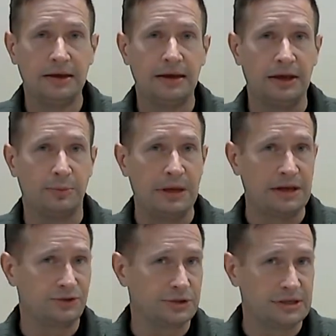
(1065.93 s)
it'll be
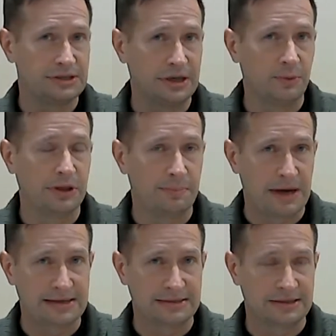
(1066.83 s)
interesting to see what the
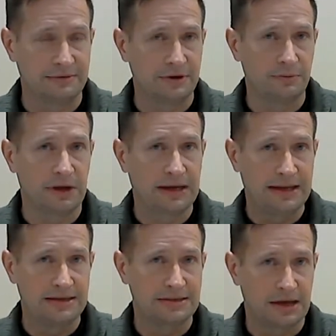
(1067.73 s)
positivity rate is